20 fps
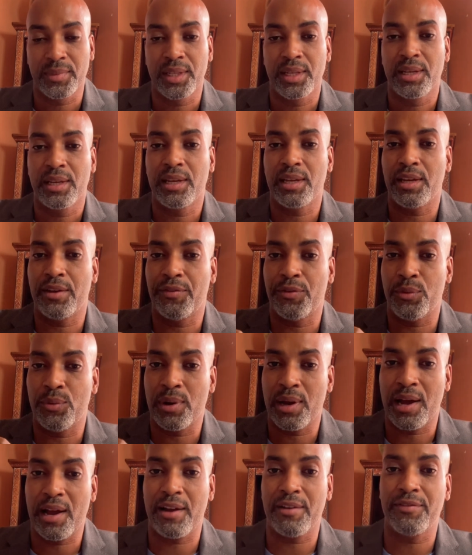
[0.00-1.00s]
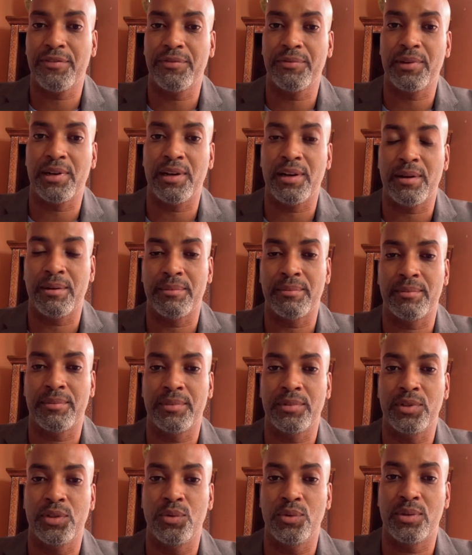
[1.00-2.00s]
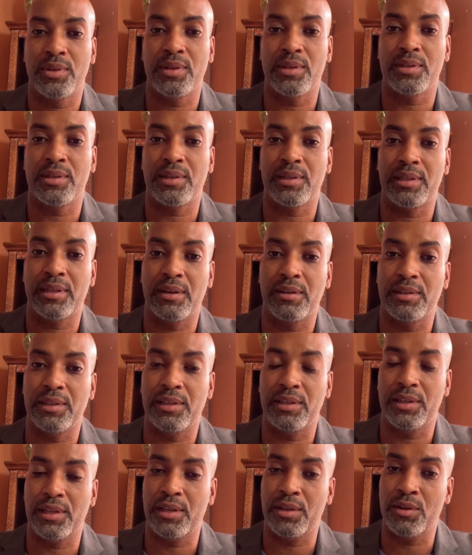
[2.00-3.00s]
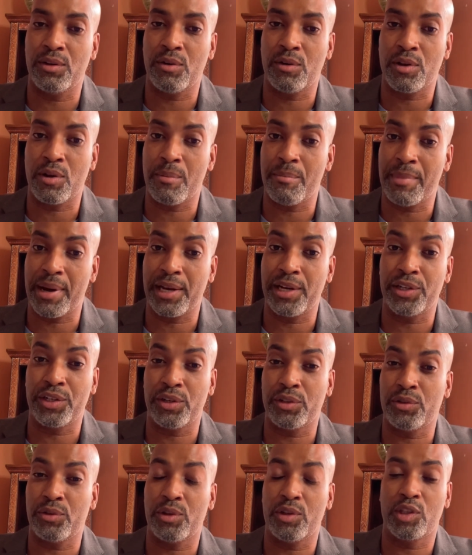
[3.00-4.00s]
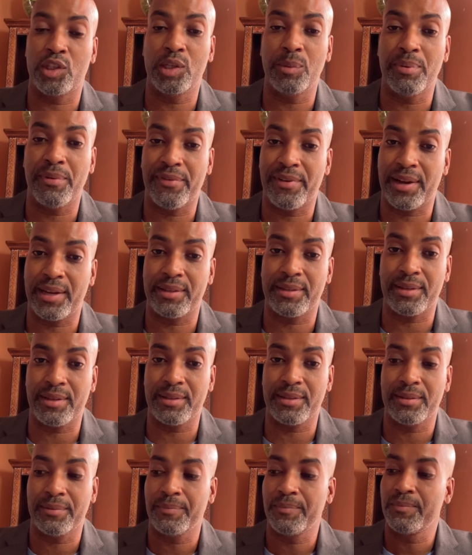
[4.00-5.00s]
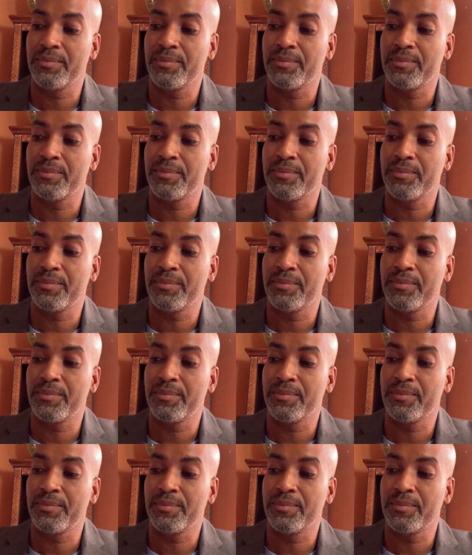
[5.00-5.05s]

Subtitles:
If you have users in your managers or your supervisors,